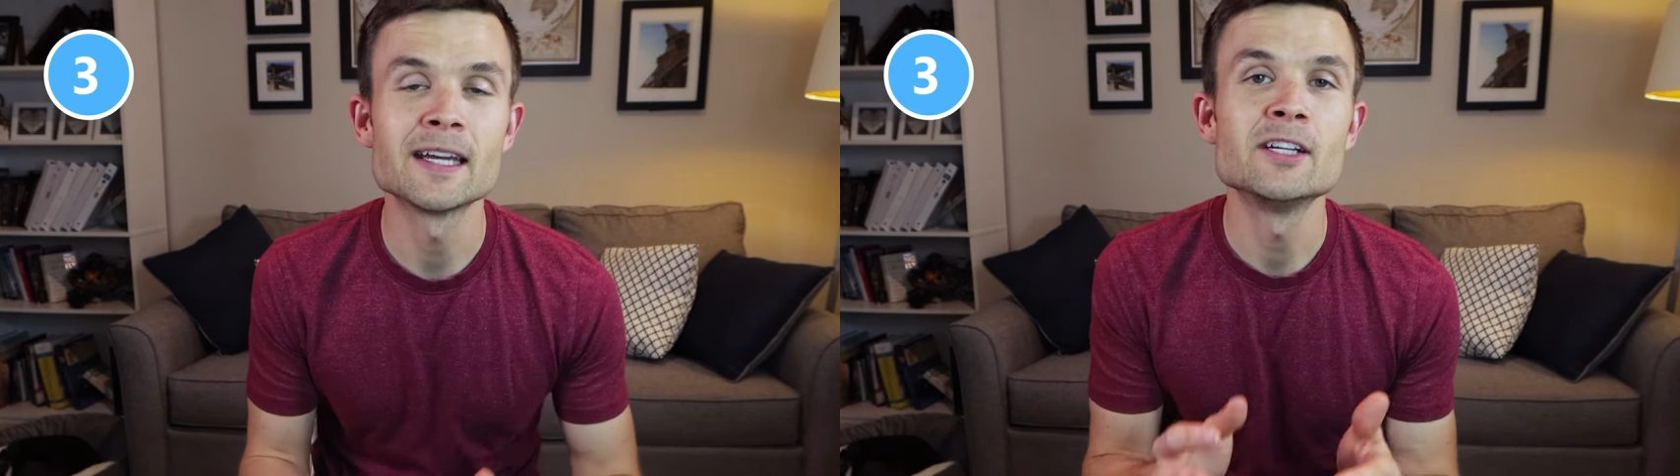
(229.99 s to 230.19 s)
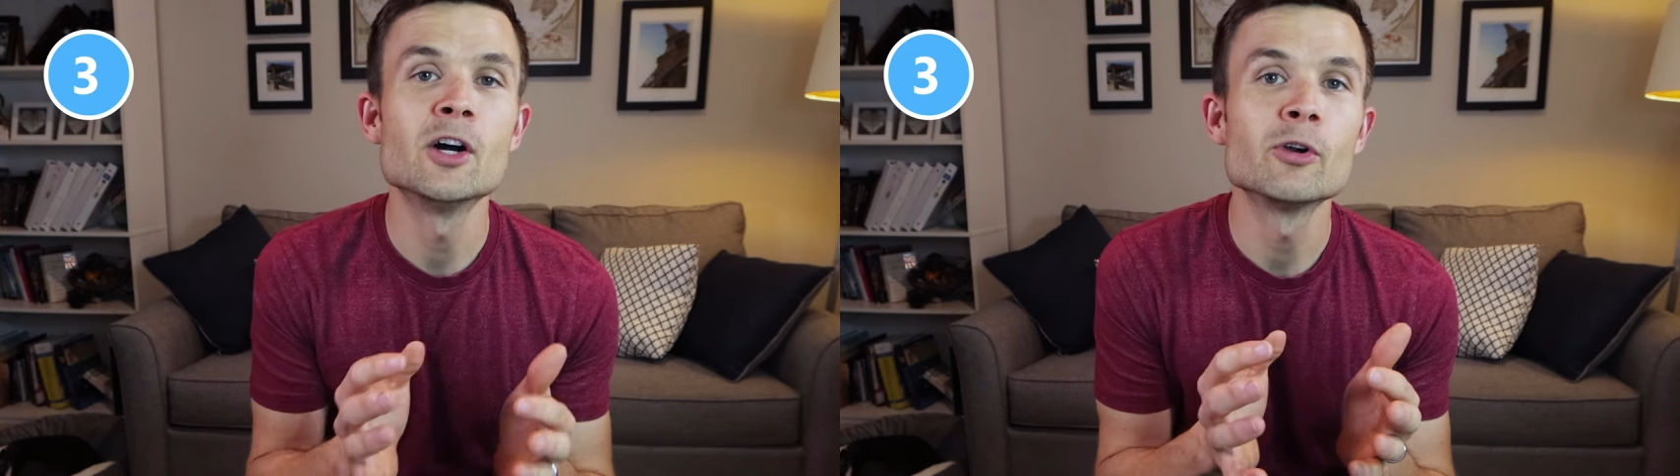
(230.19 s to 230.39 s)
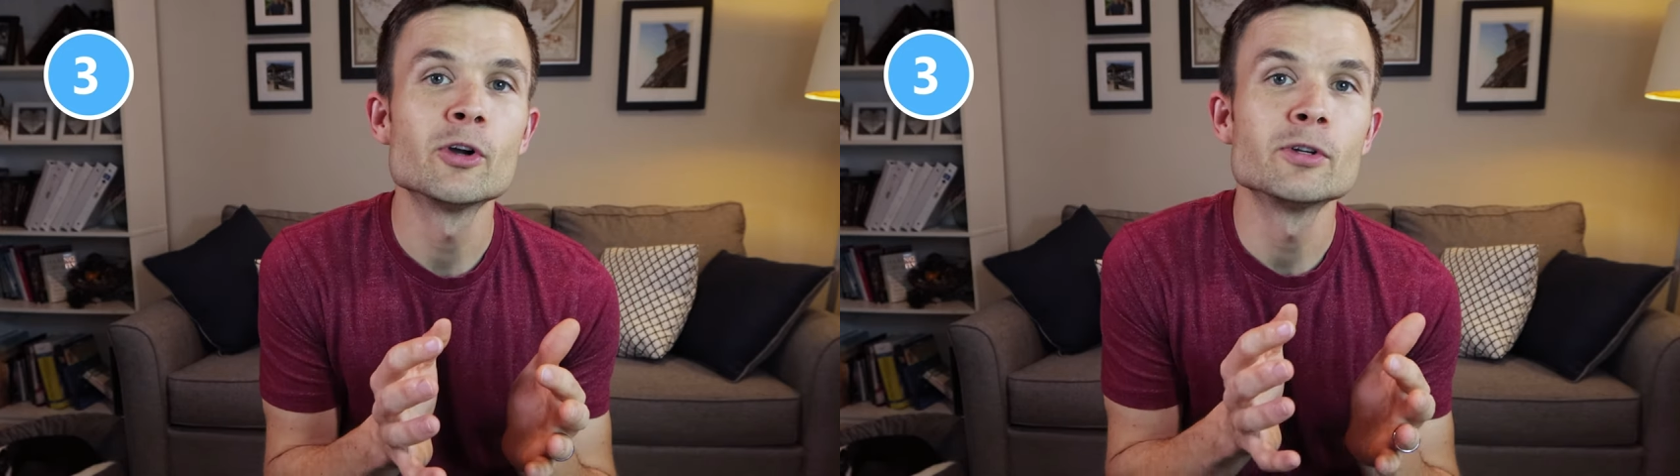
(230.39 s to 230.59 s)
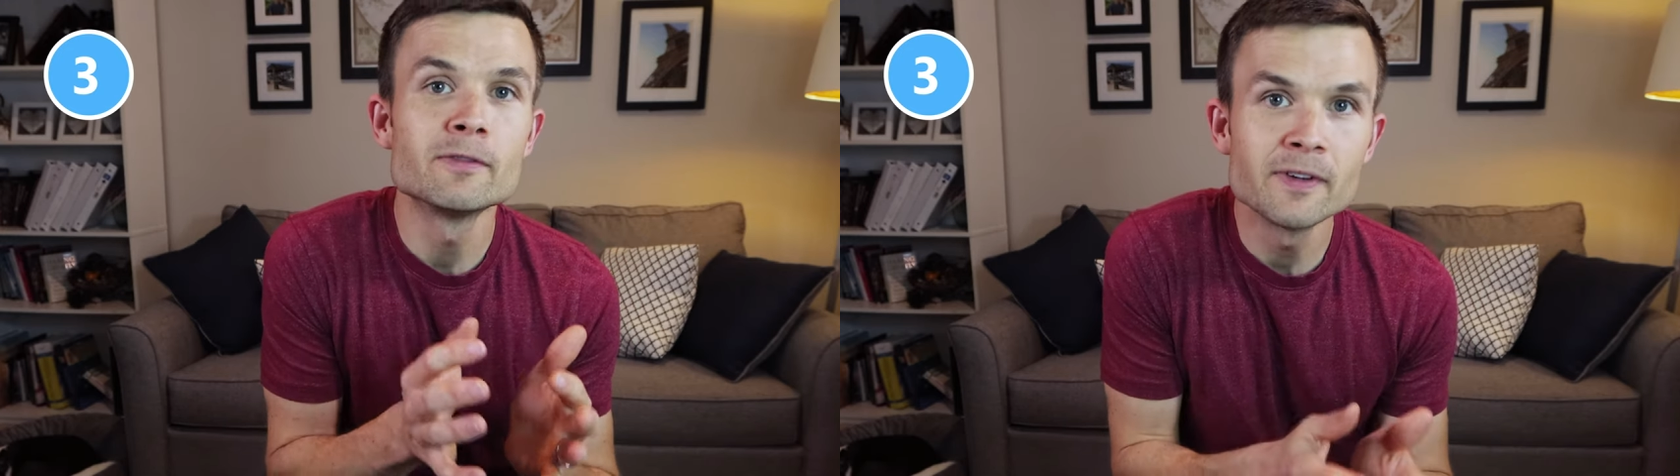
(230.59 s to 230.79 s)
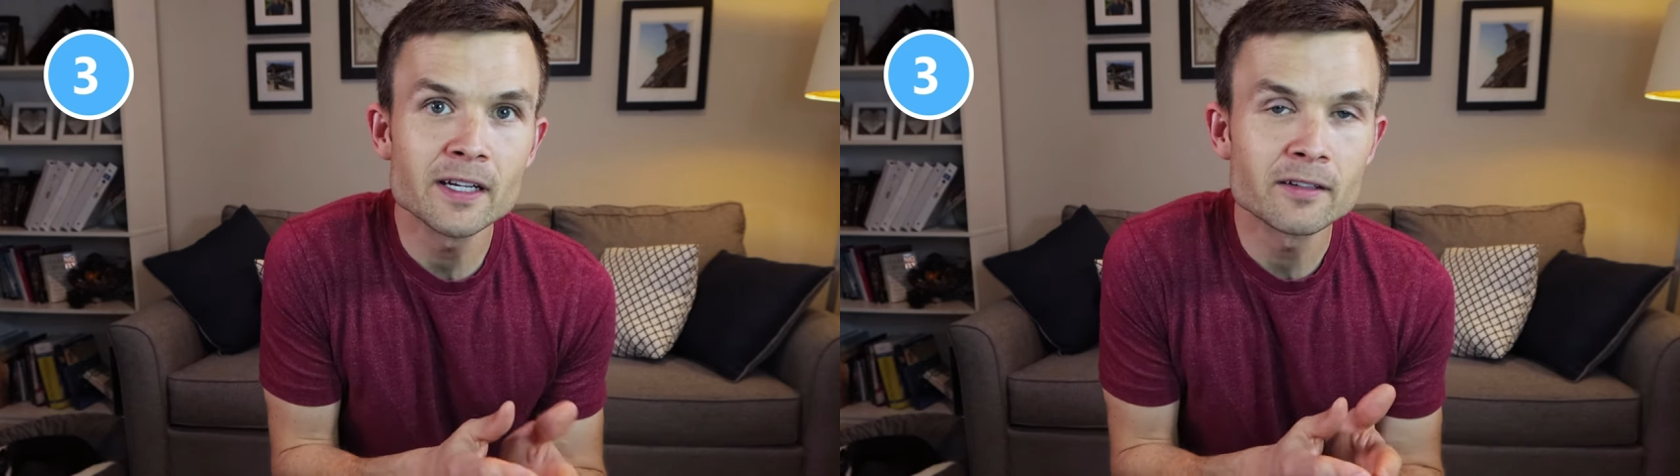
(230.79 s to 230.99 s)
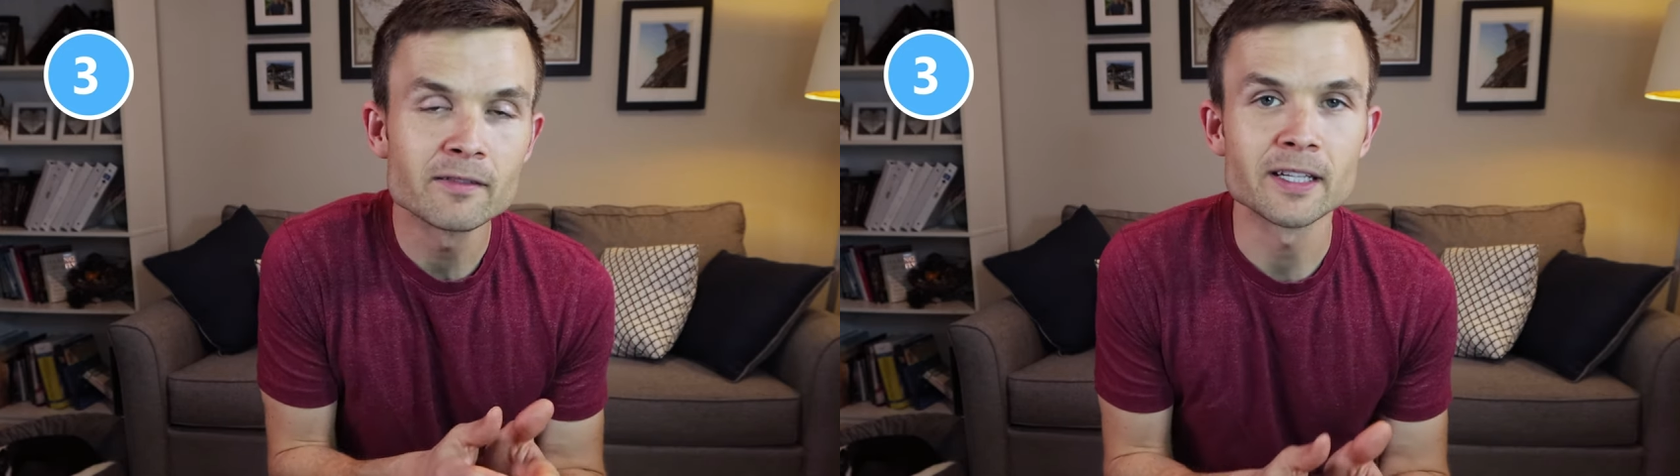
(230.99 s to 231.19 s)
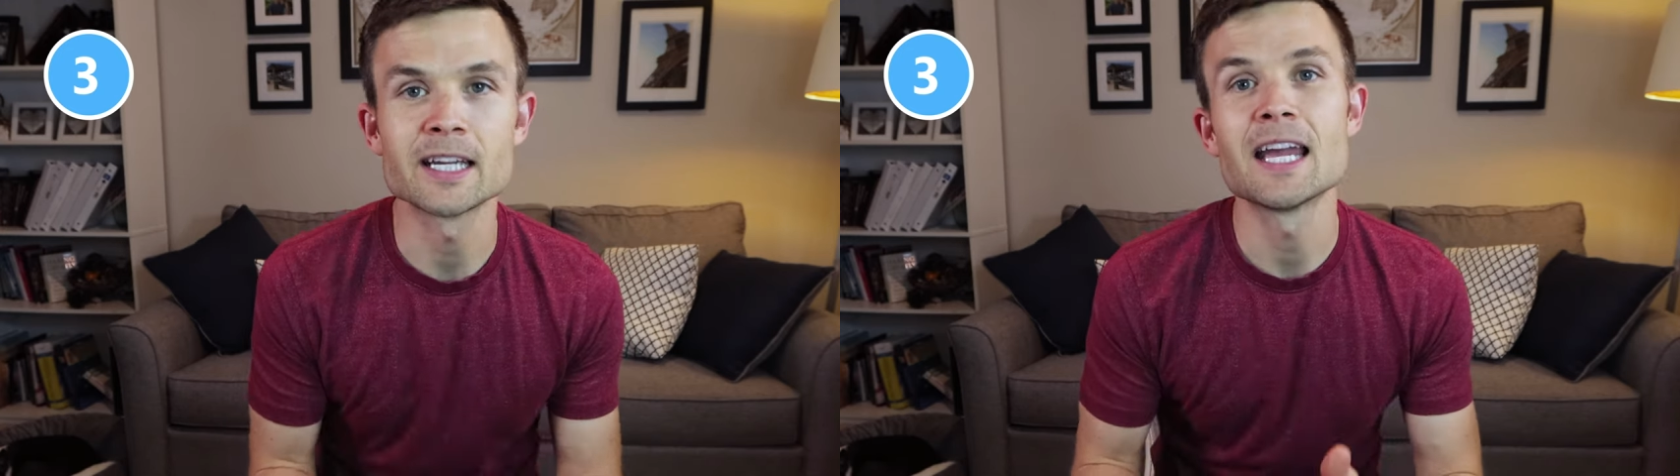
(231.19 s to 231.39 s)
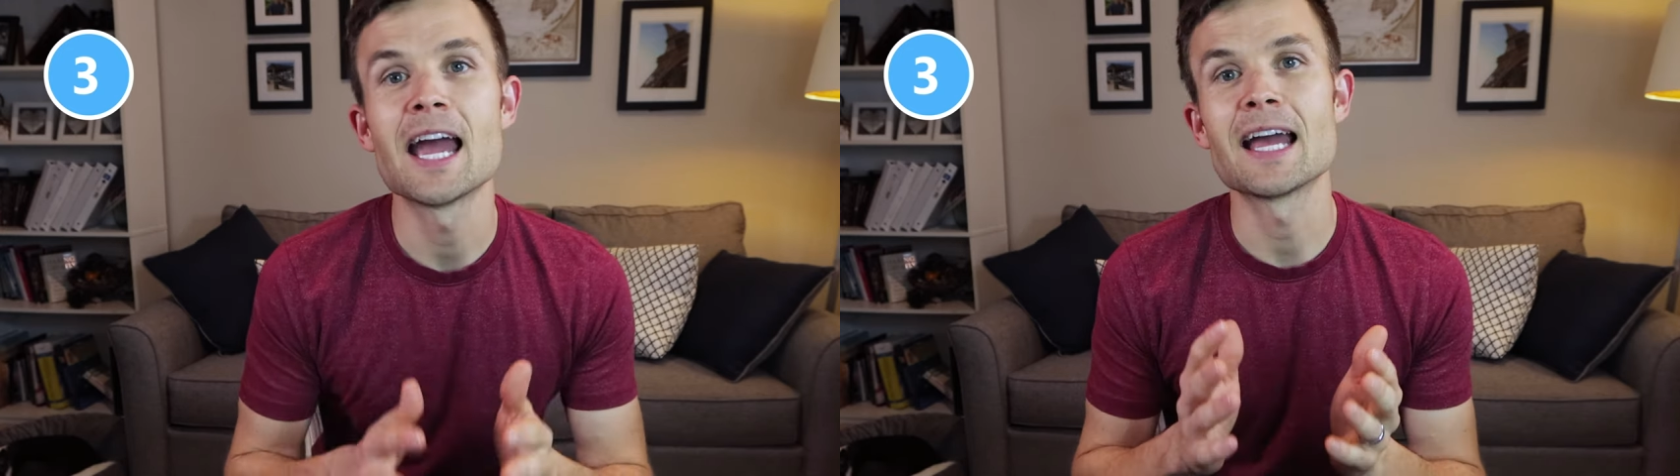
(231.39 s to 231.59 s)
they don't know
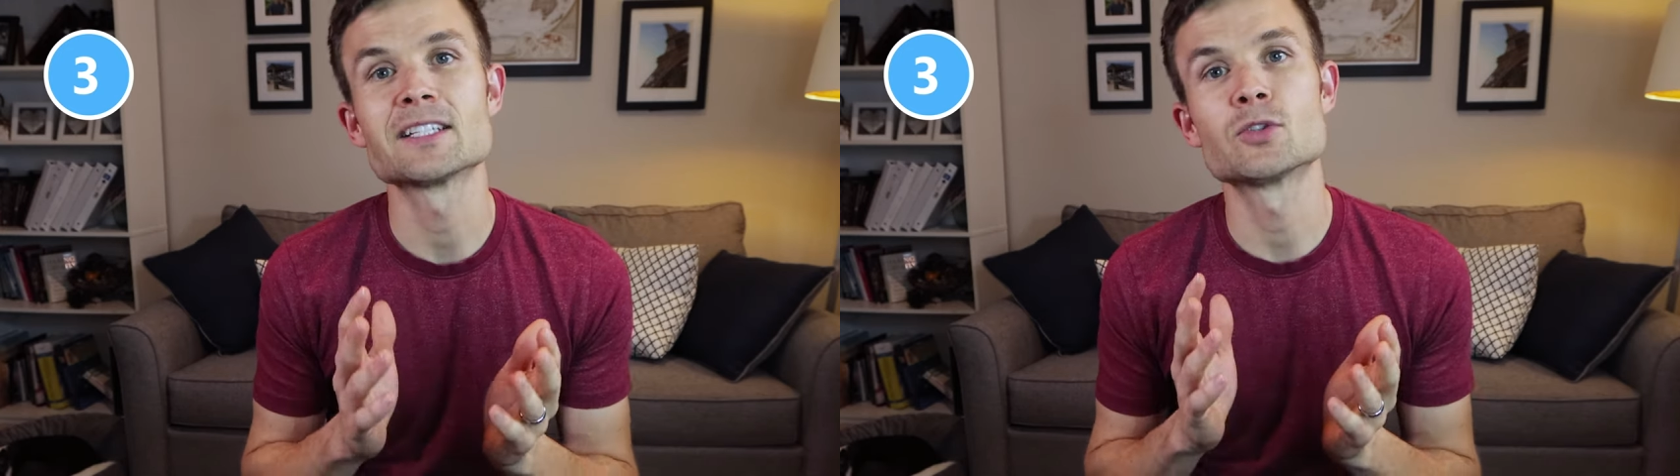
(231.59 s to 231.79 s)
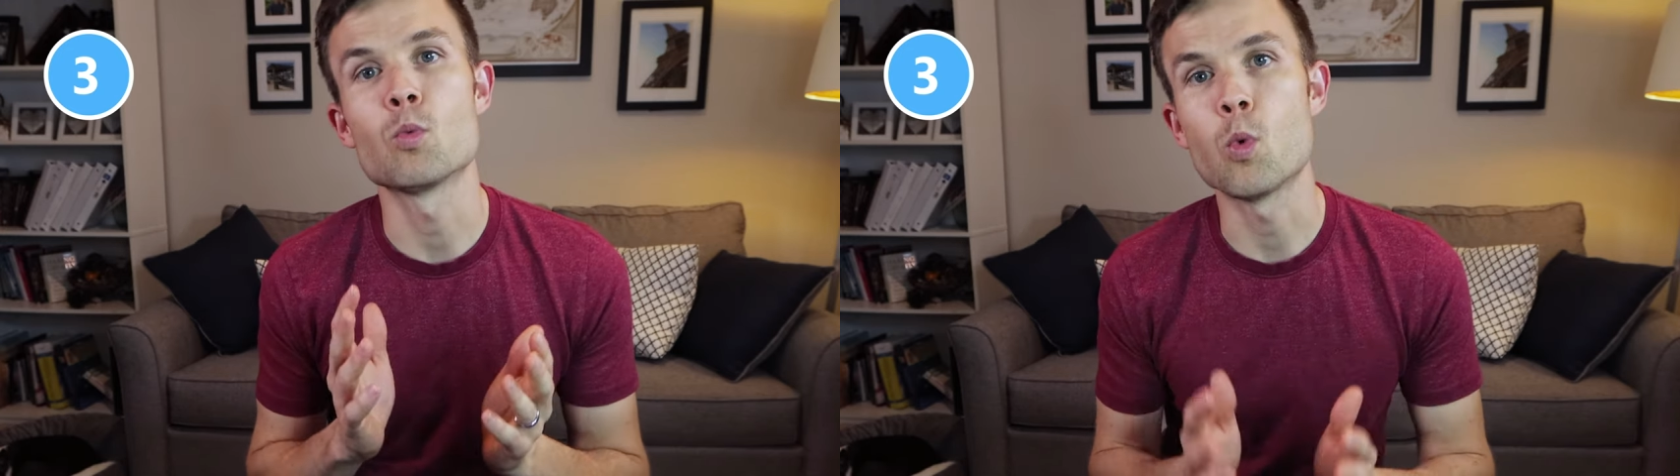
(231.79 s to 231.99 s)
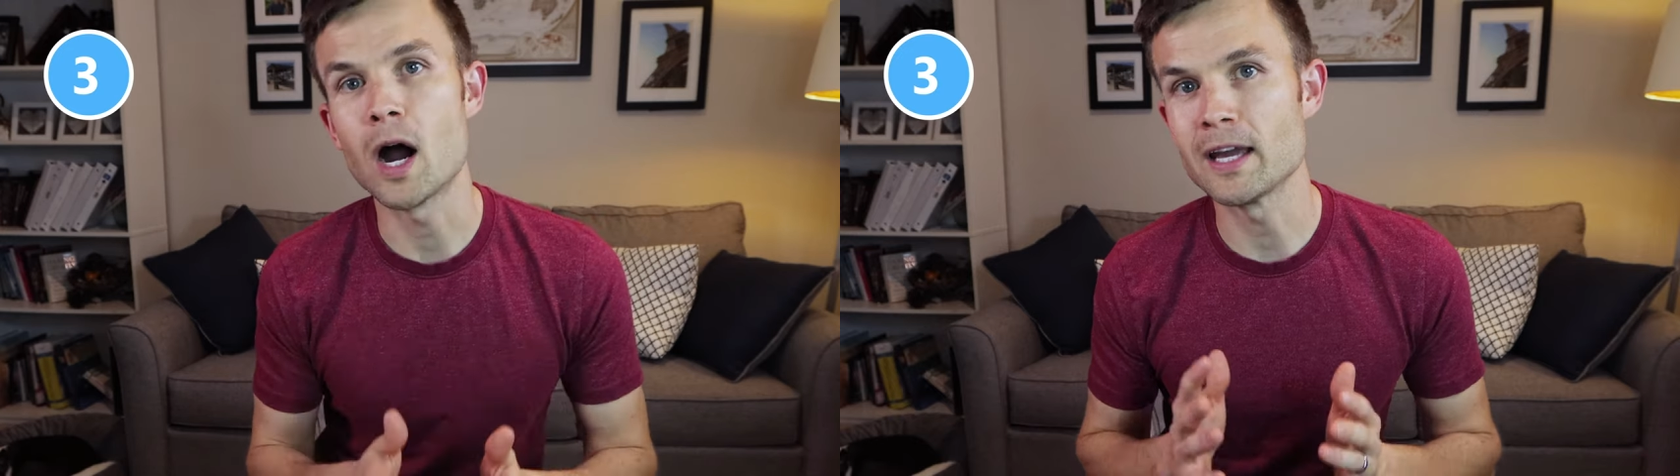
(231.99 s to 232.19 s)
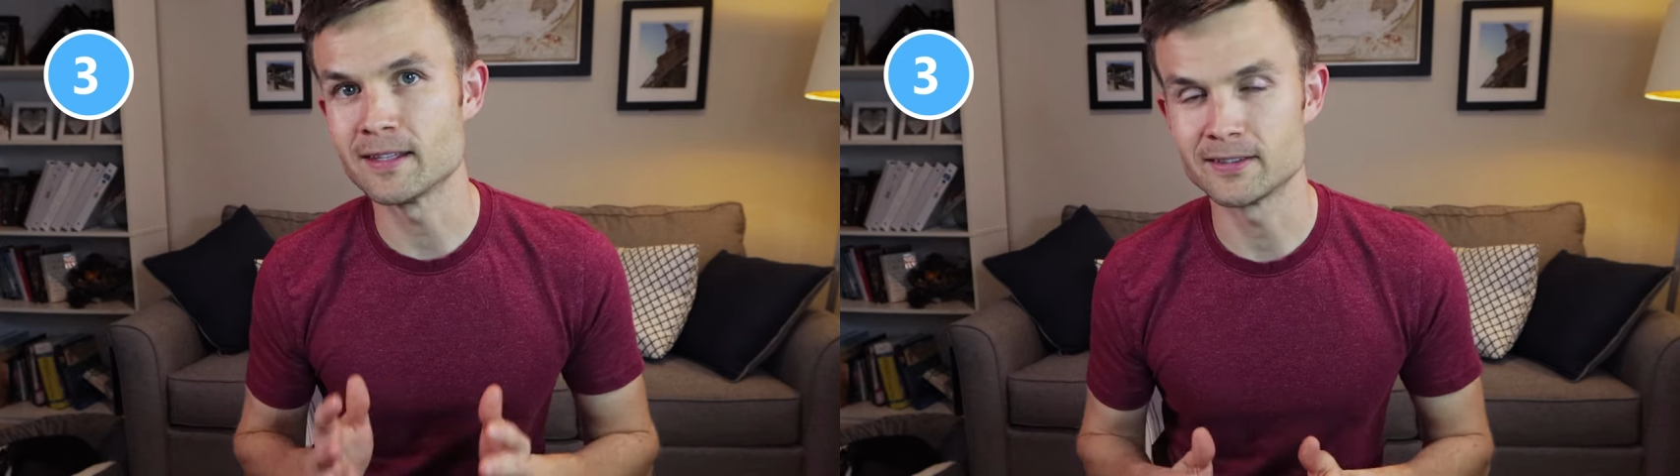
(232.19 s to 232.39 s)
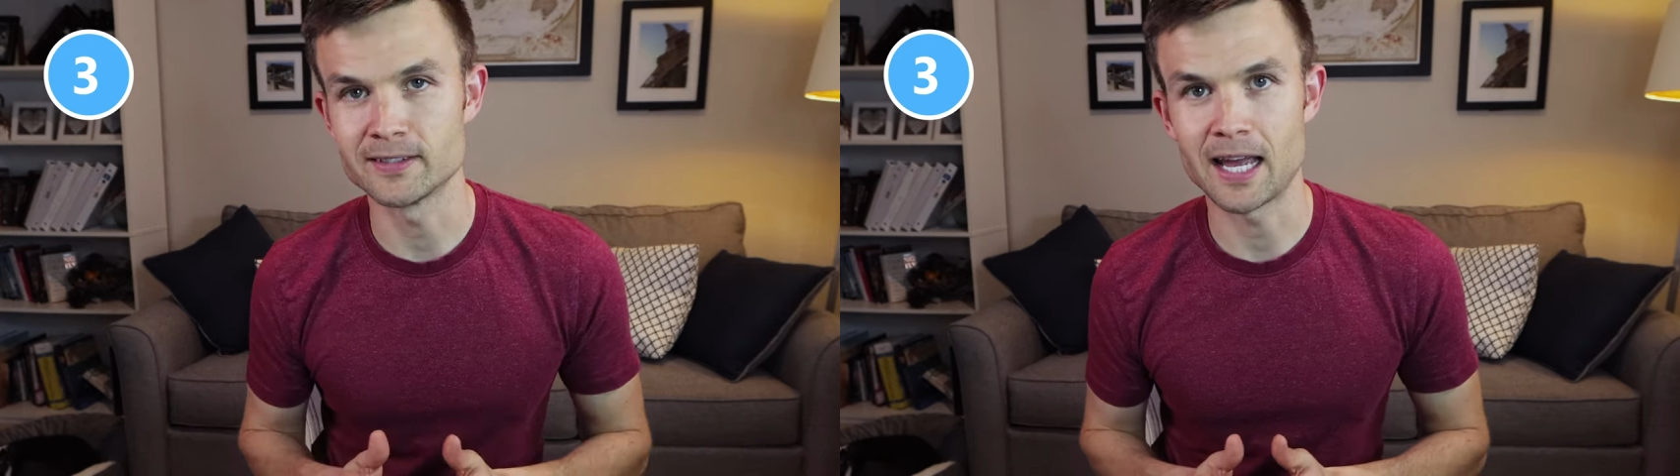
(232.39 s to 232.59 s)
definitively as to why this is